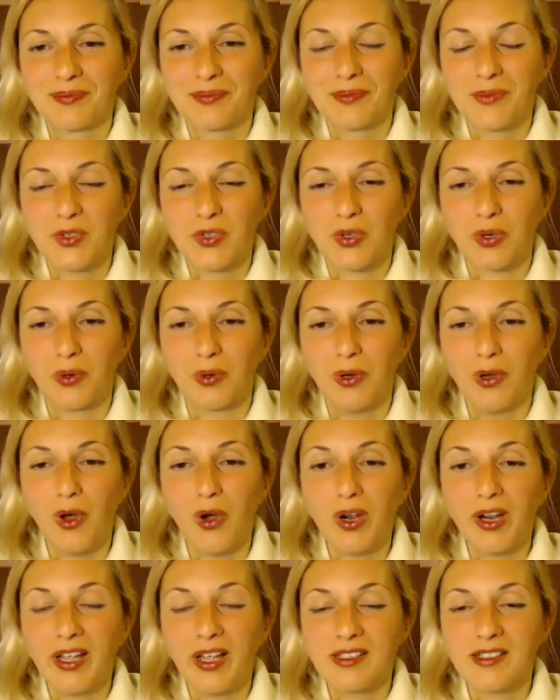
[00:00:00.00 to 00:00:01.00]
So
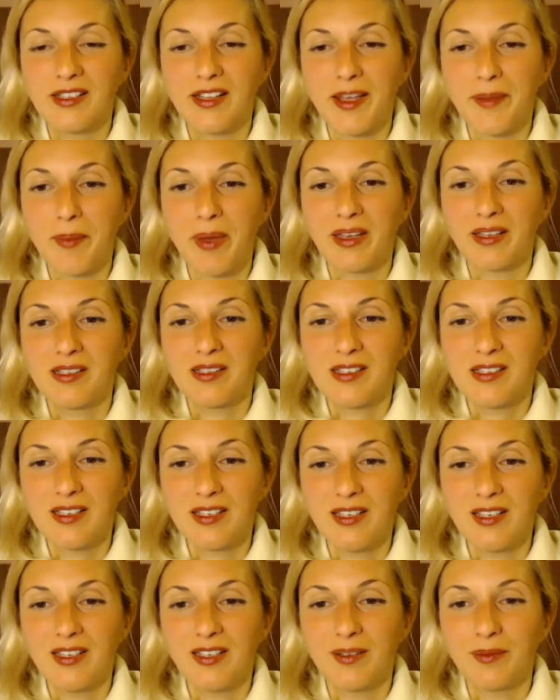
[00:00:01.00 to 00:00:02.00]
long as they might
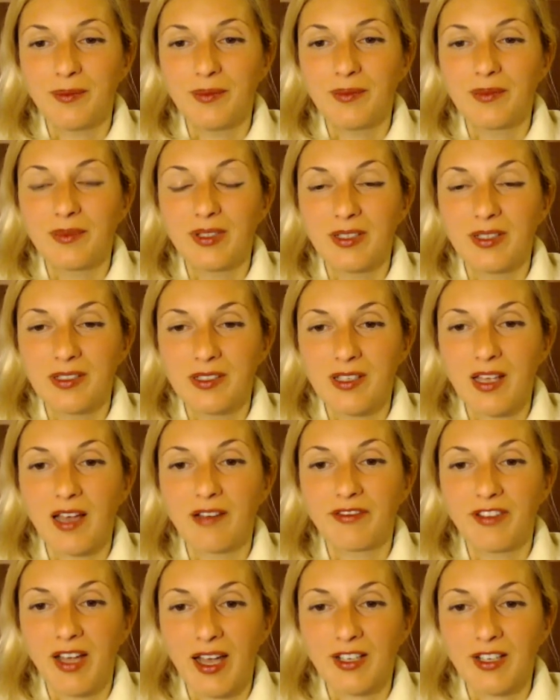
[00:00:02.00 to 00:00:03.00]
seem, these
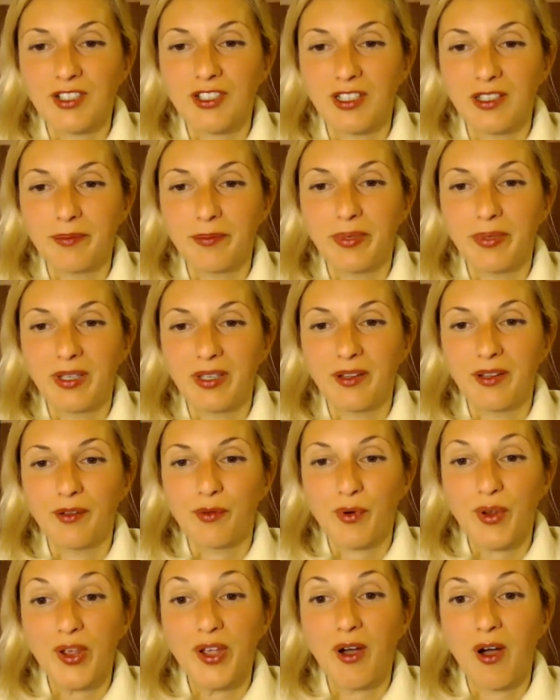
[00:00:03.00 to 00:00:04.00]
have actually been
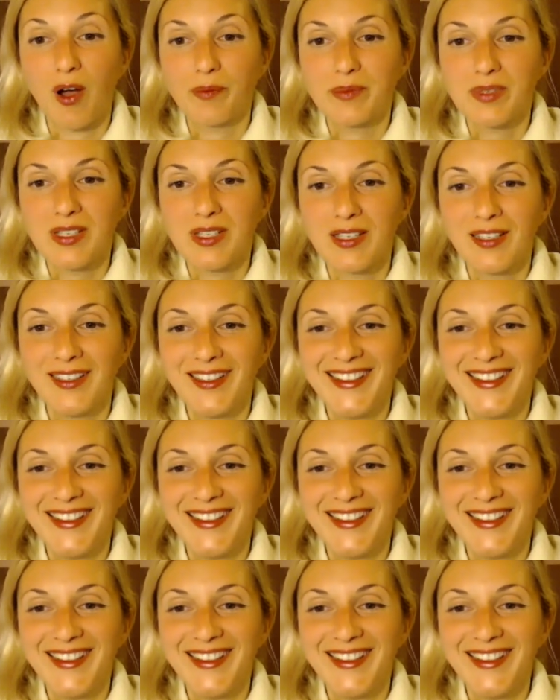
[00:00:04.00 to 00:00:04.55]
3 arms.